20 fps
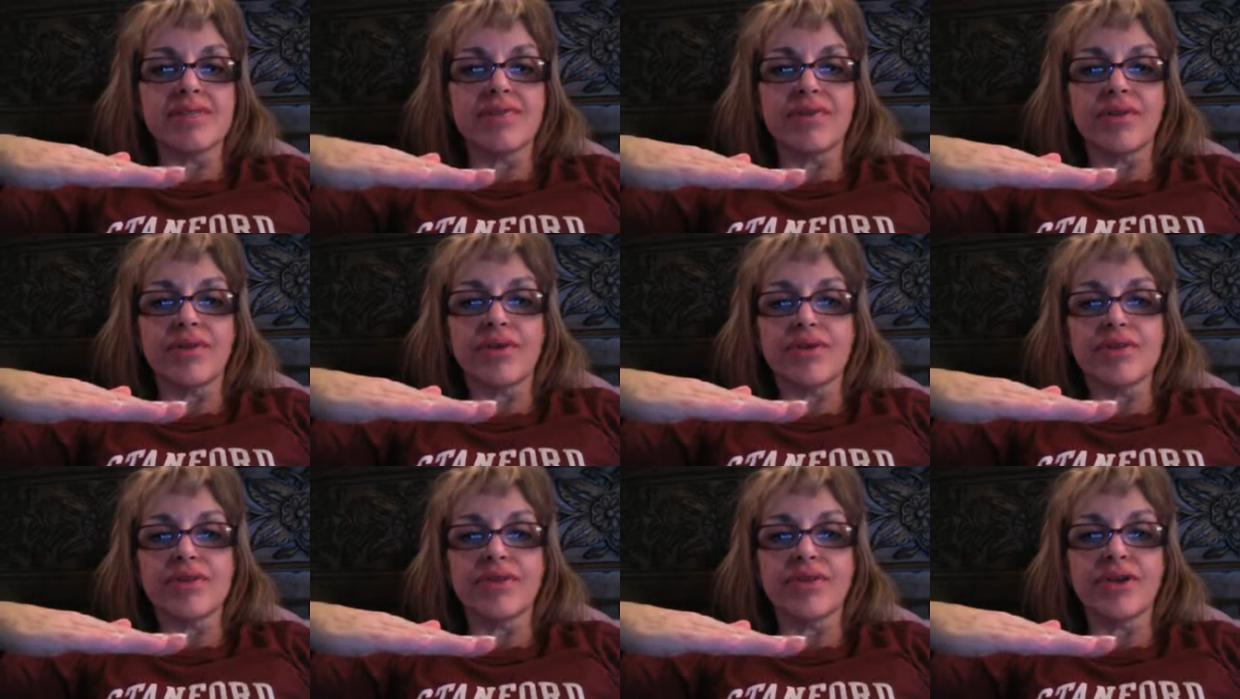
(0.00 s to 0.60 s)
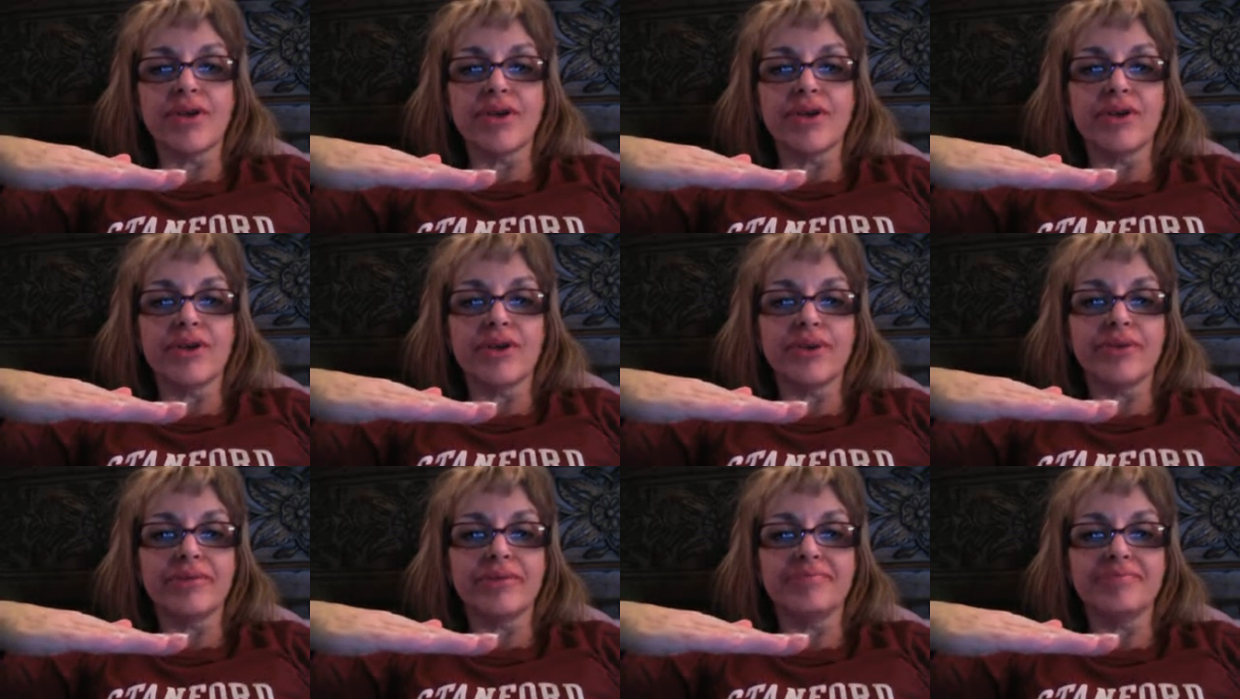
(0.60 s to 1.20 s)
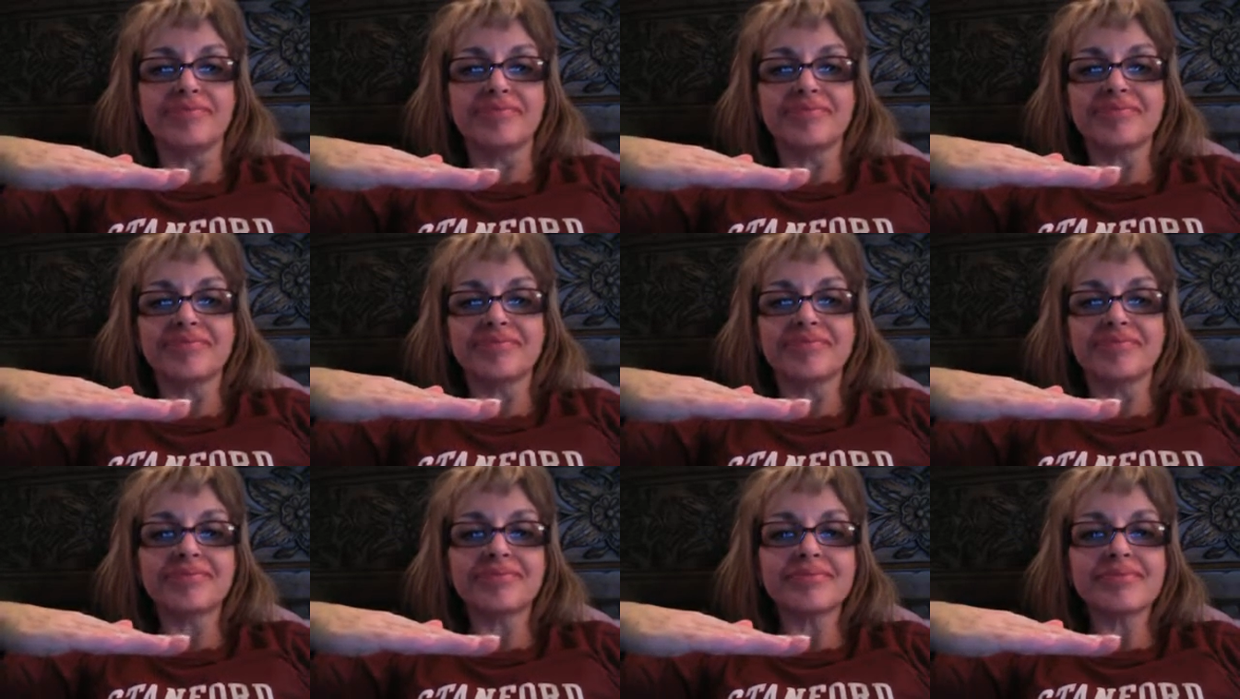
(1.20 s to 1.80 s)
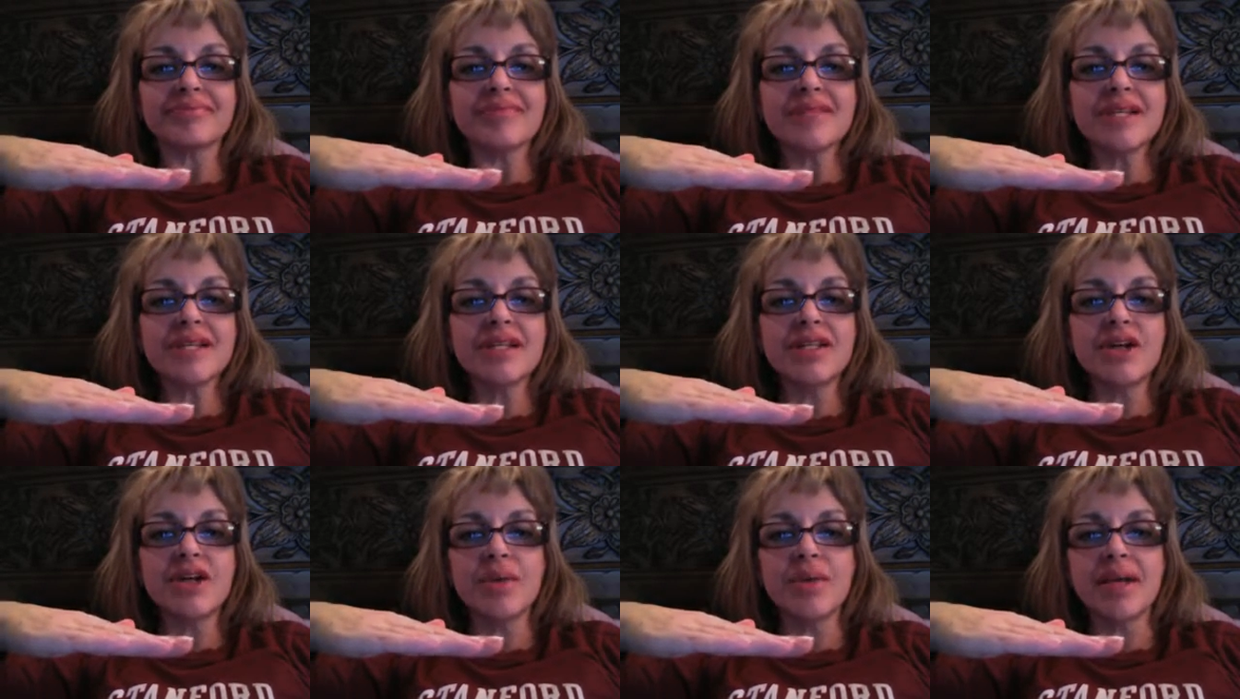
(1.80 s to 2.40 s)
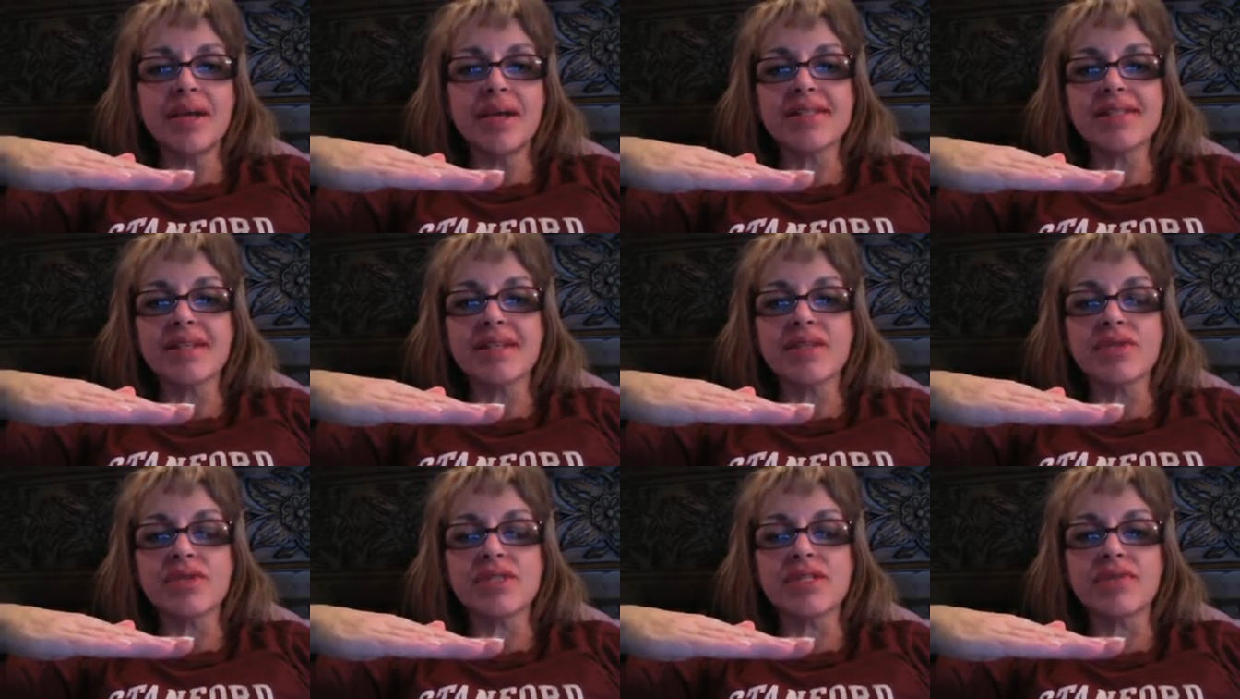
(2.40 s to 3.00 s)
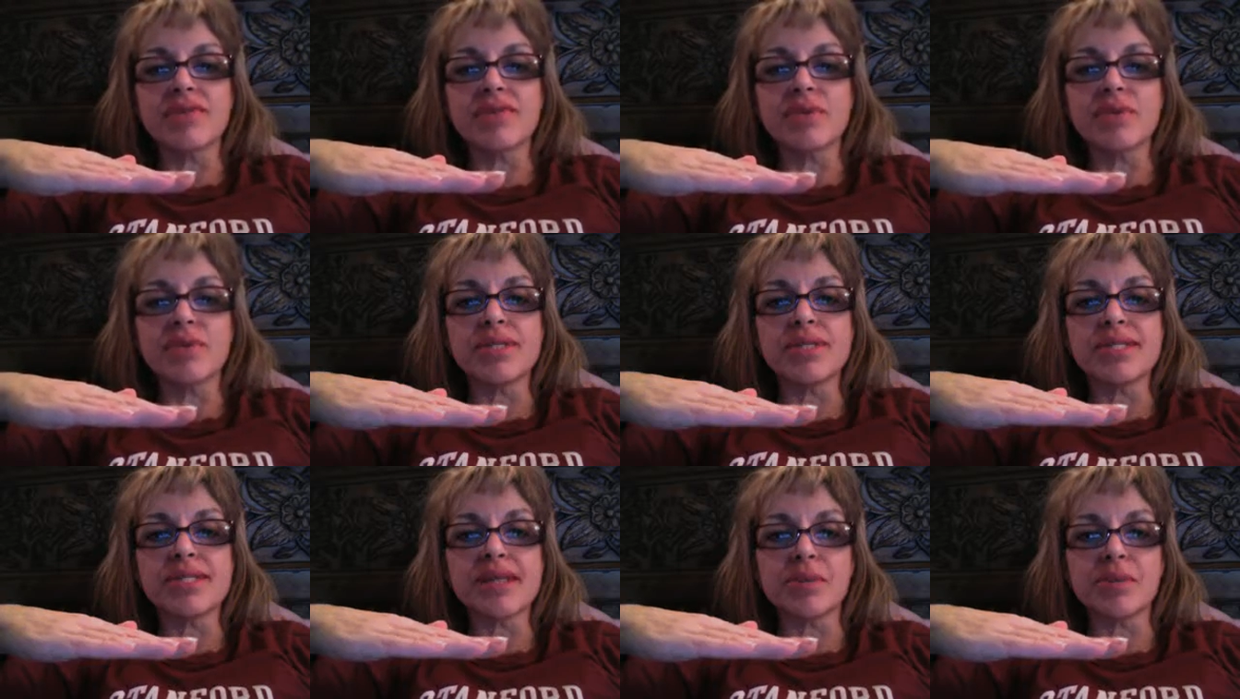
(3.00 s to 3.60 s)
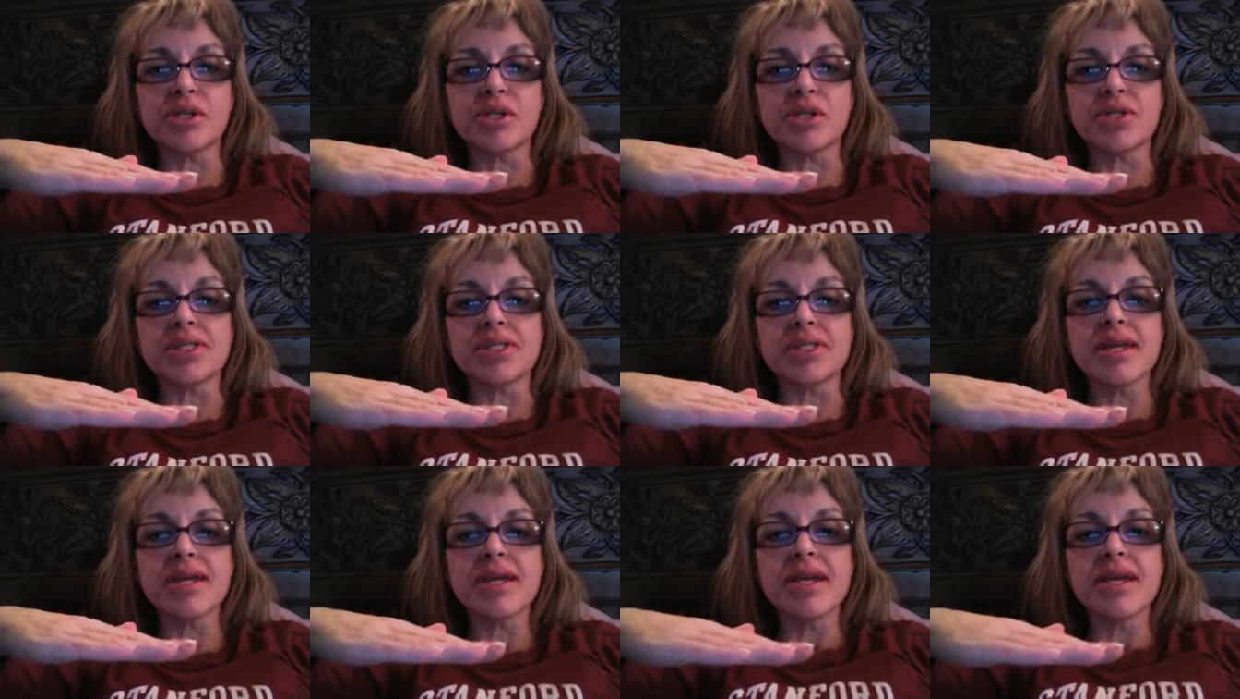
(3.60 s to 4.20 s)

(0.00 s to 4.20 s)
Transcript: For those of you who know medicine, there's different receptors.